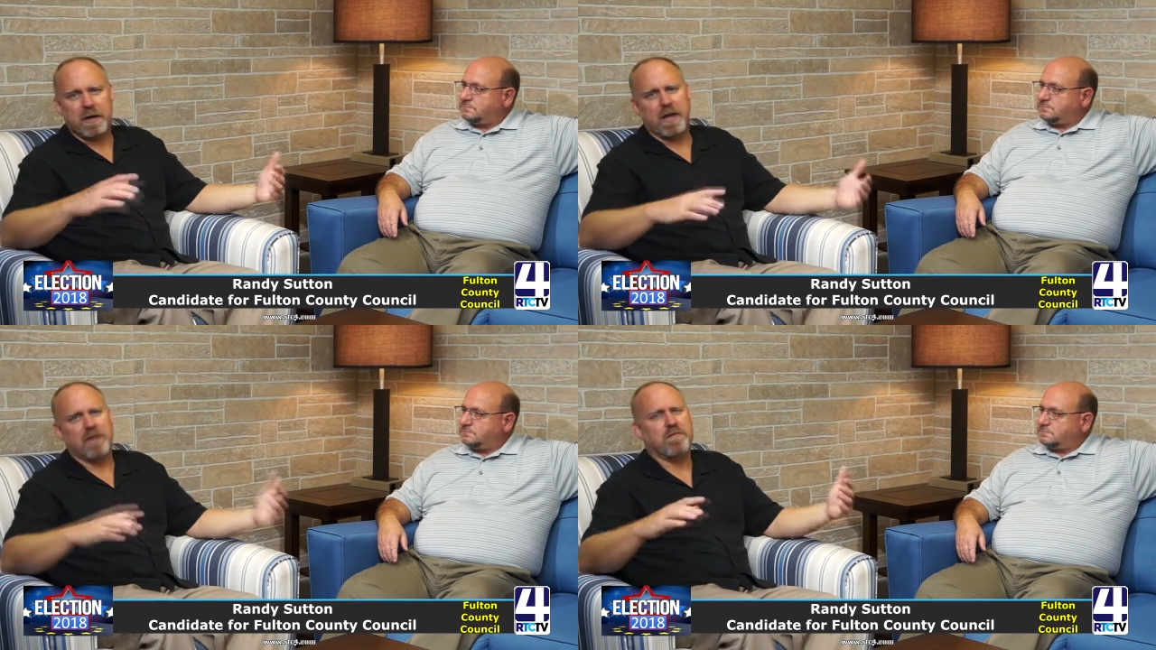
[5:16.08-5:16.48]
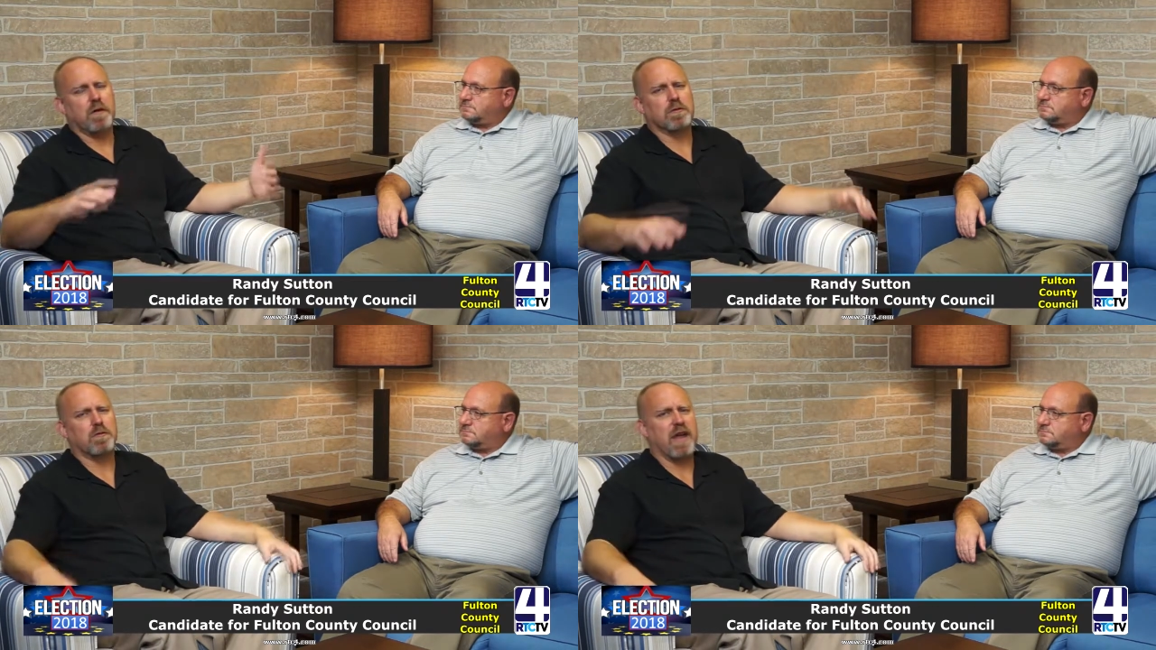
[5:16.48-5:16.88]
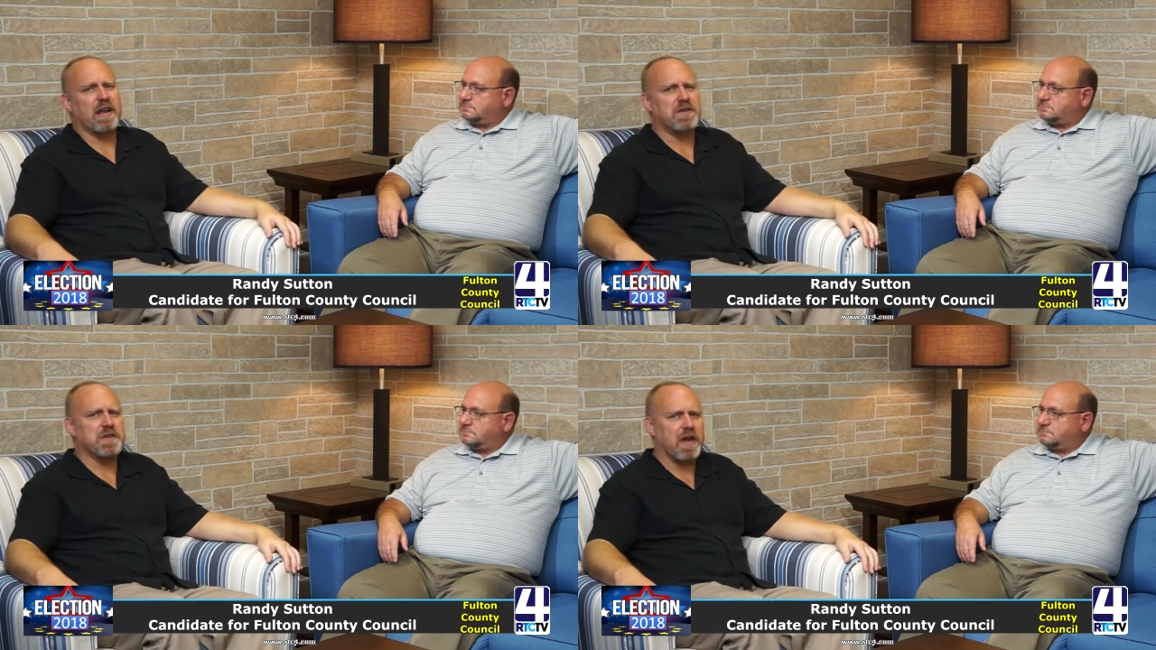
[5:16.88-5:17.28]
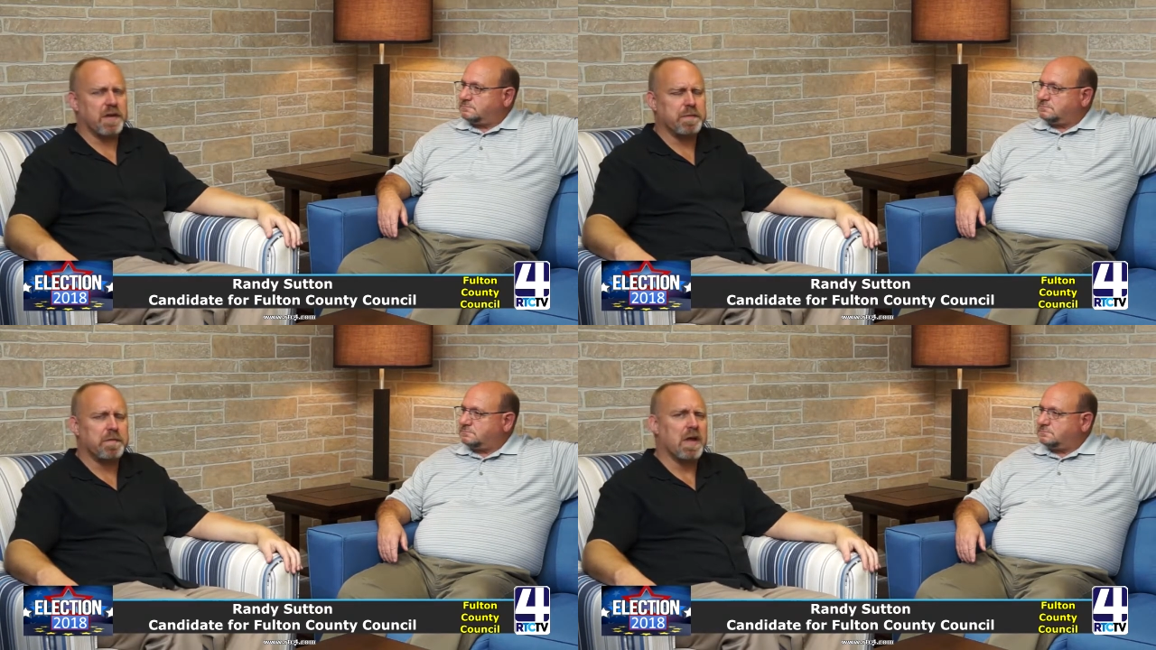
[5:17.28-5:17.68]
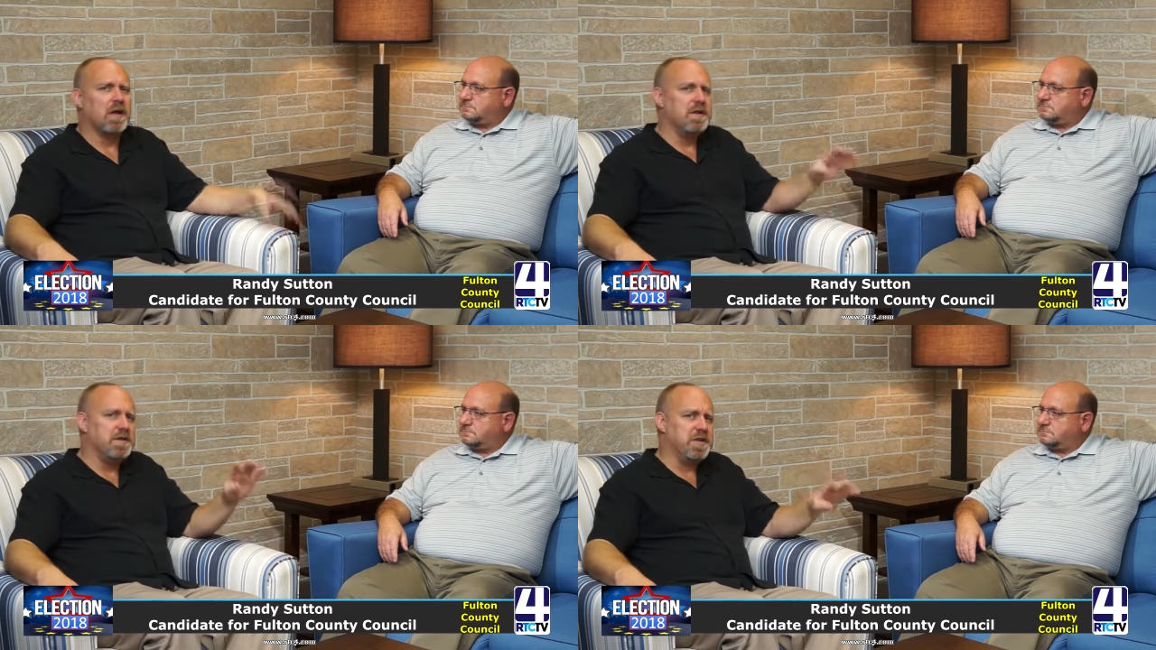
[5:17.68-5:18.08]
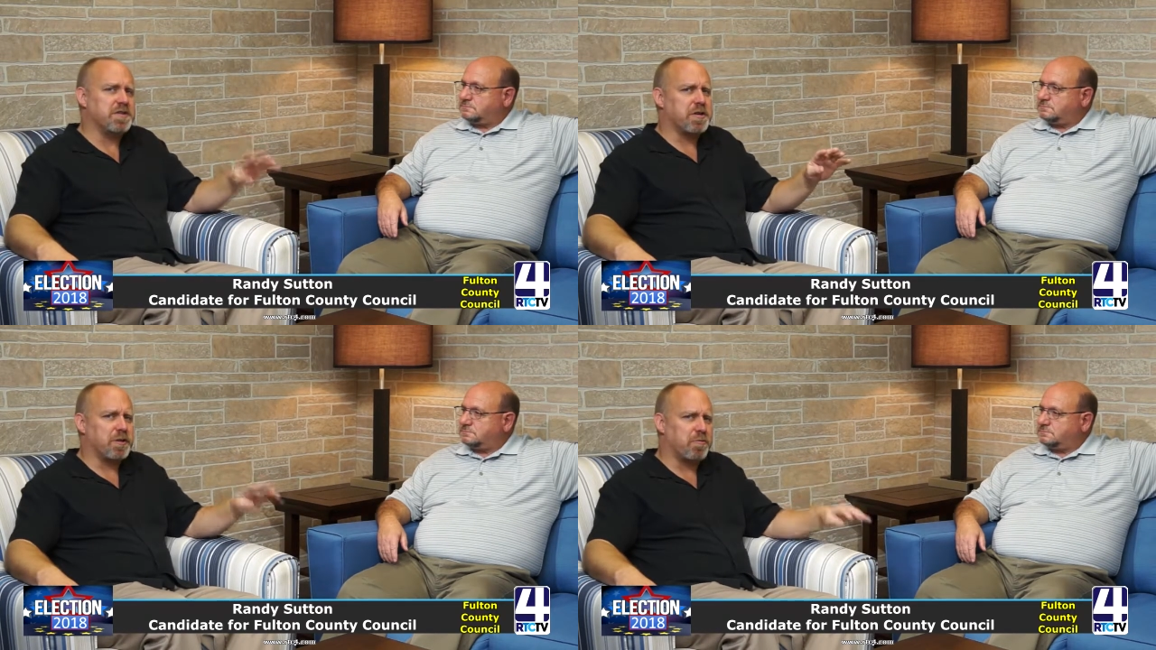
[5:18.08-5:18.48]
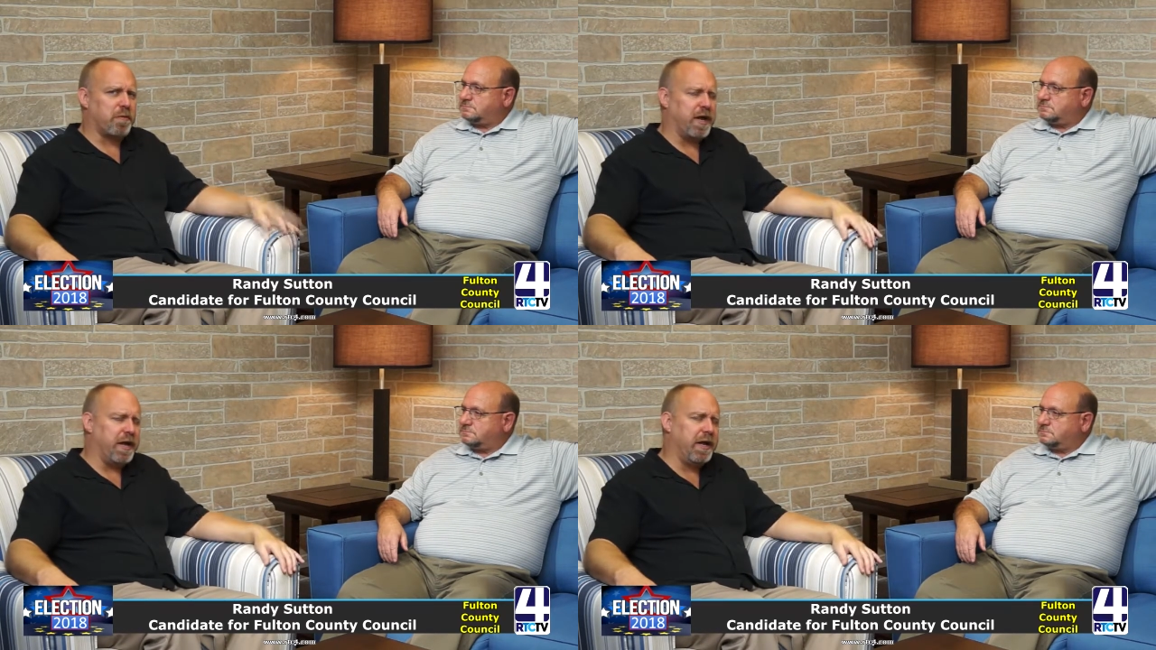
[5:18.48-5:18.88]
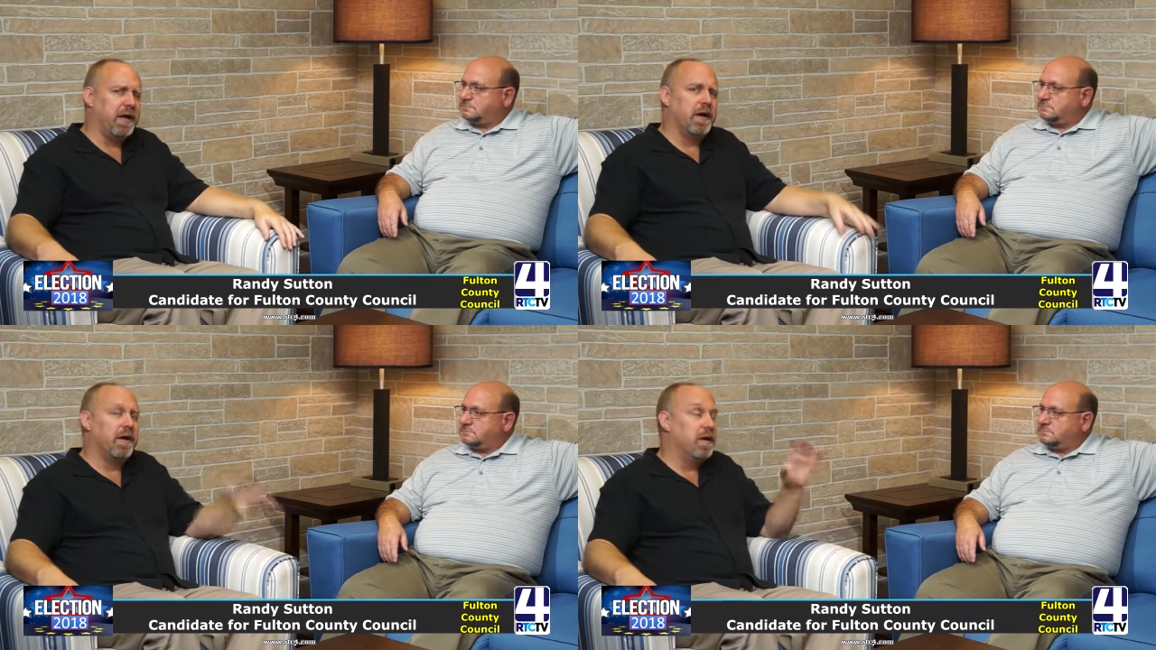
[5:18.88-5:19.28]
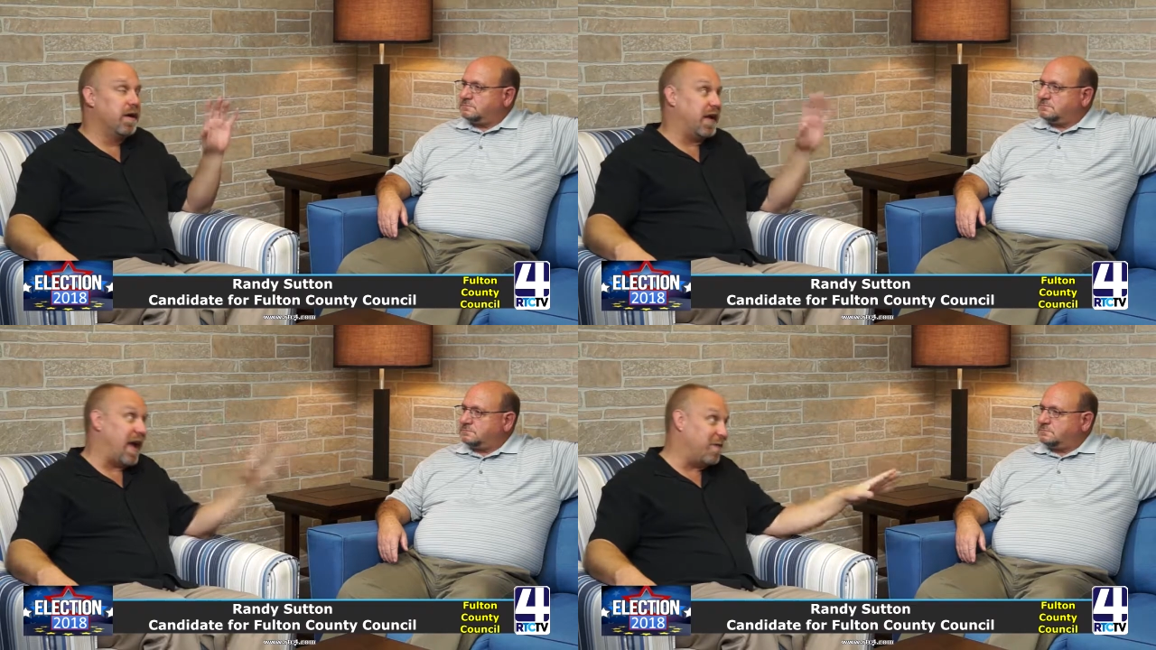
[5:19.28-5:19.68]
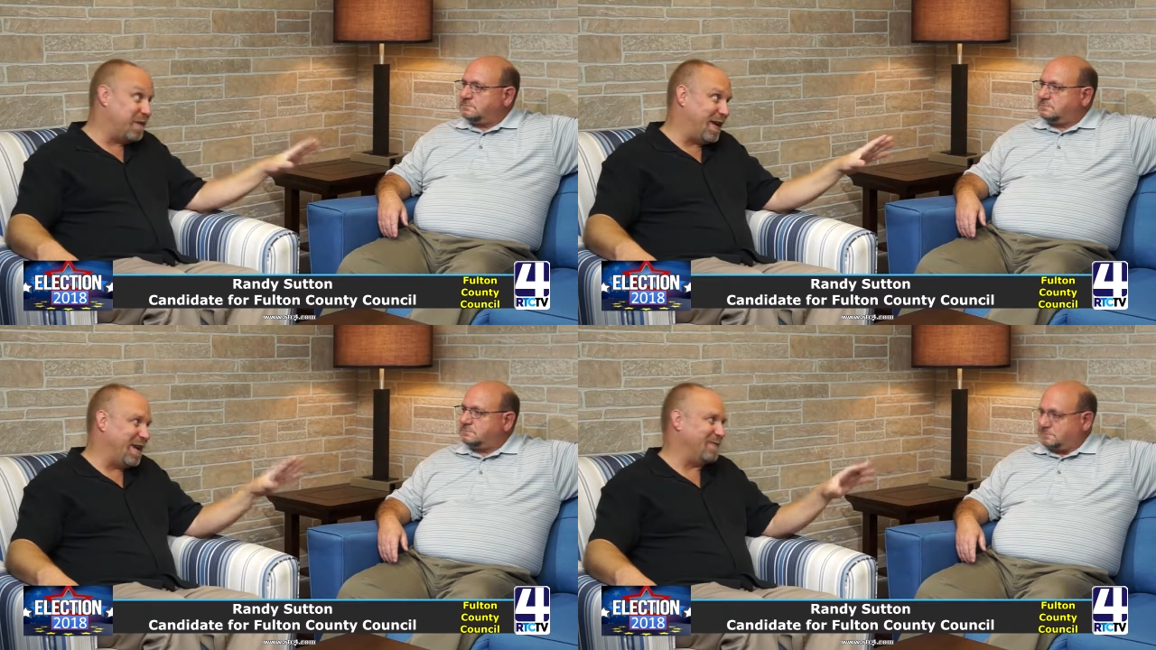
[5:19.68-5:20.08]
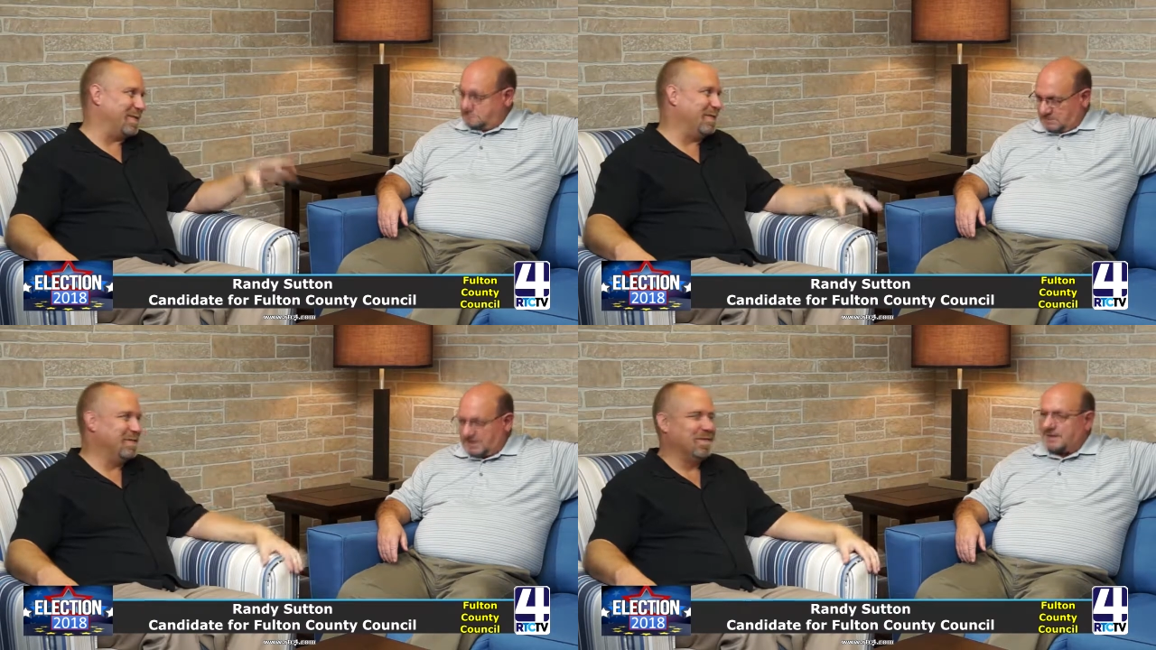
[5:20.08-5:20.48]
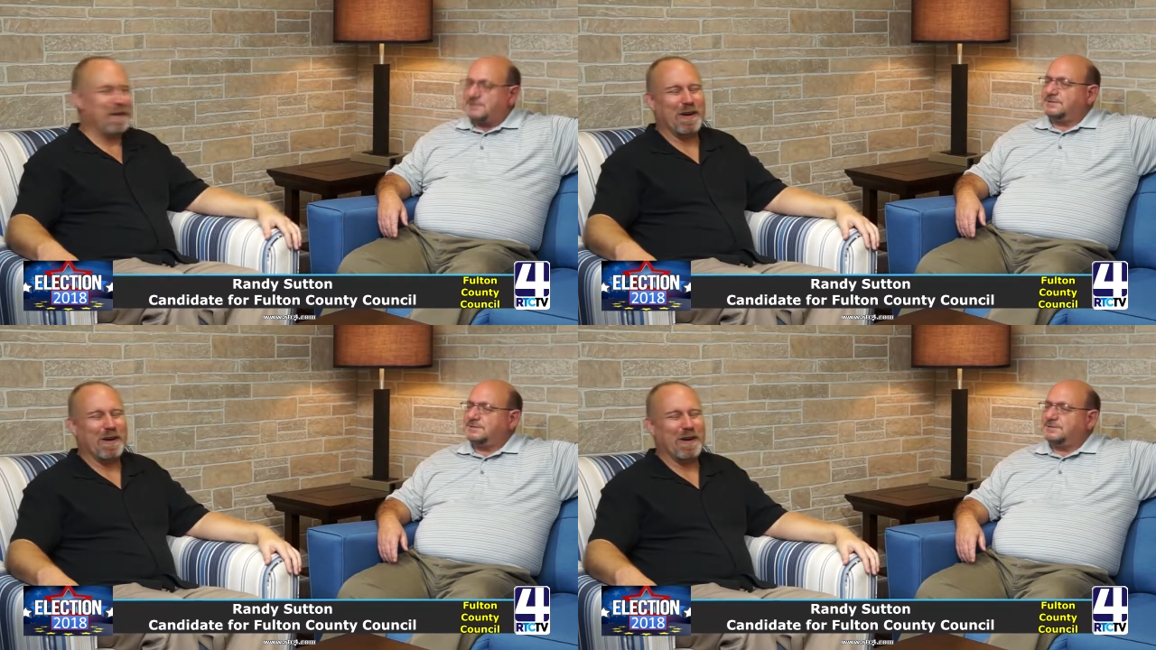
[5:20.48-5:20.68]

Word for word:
Speaker 1: again, folks, Randy Sutton, District Three county council yes.